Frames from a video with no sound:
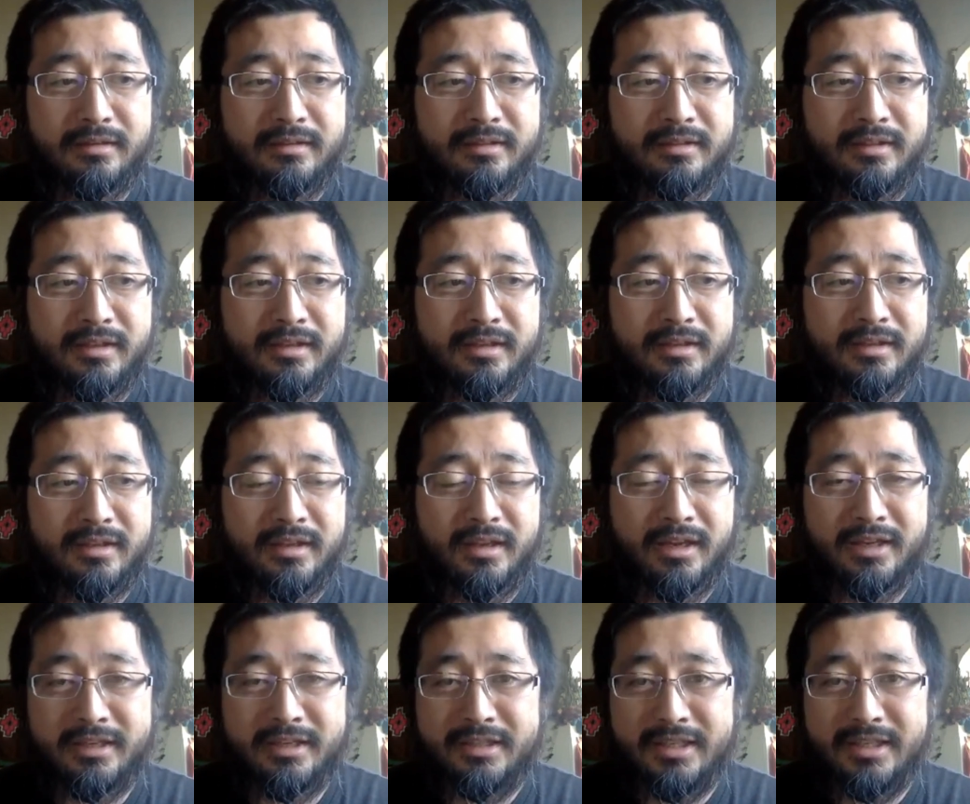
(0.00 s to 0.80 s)
the
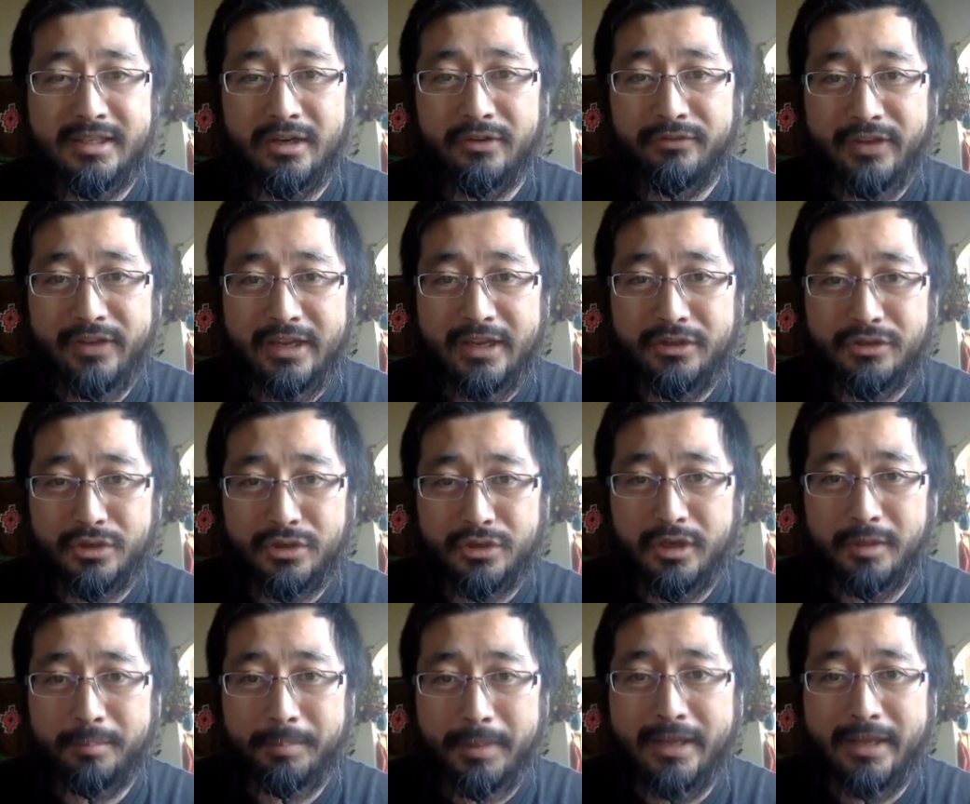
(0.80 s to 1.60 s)
idea of
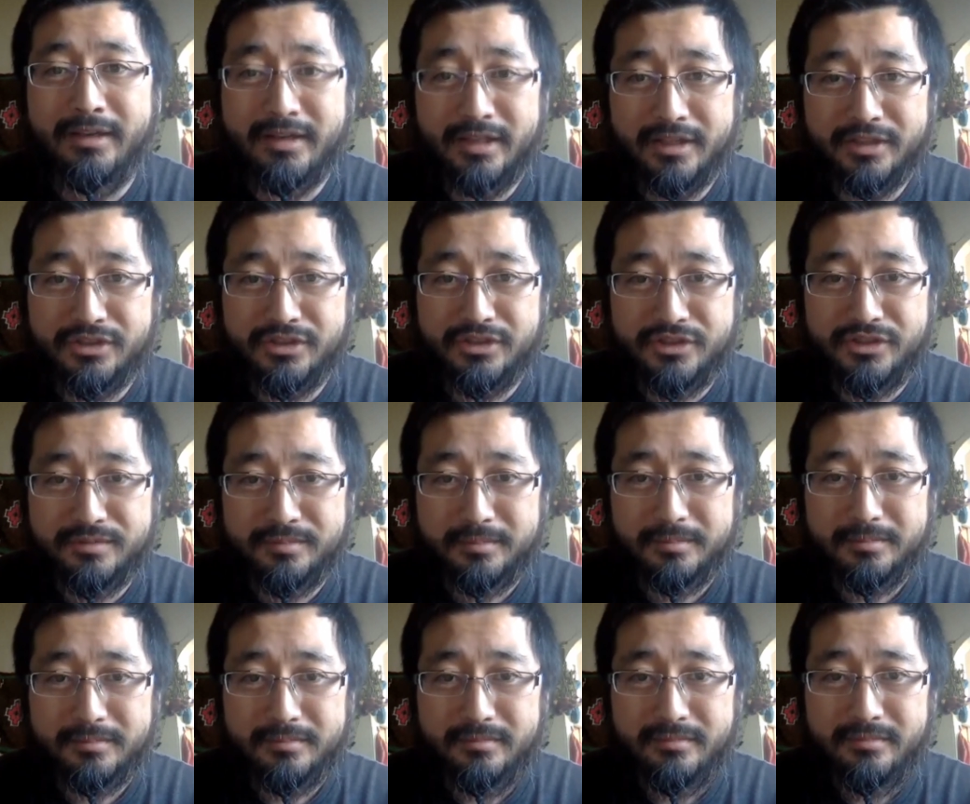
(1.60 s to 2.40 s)
interdependence,
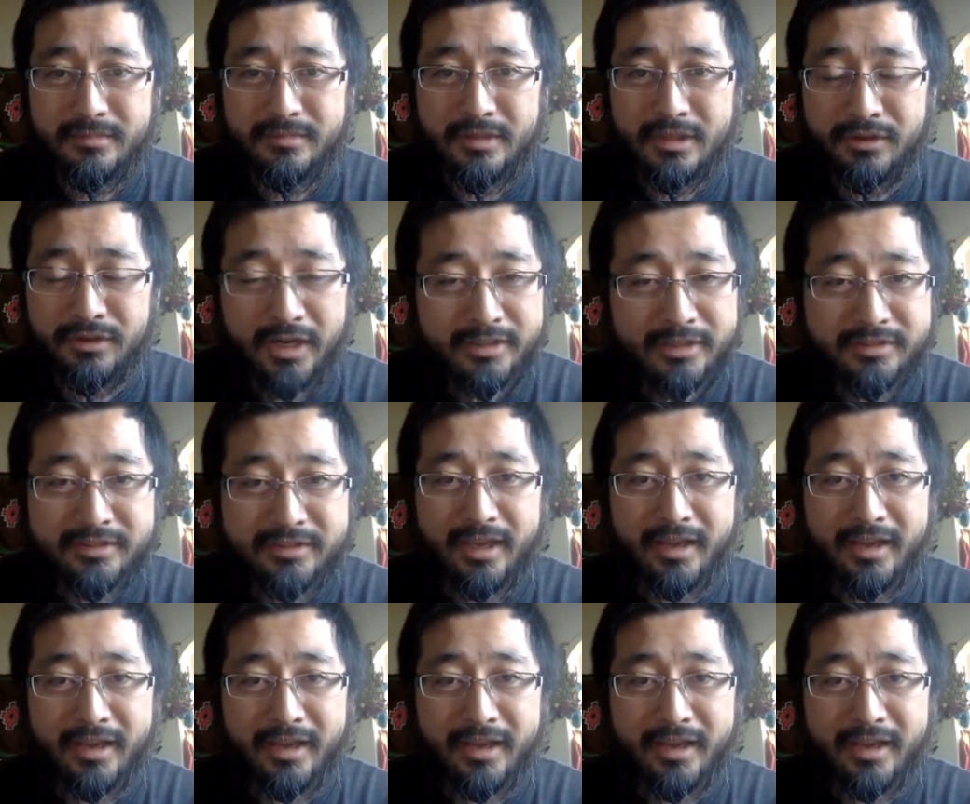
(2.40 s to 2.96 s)
right?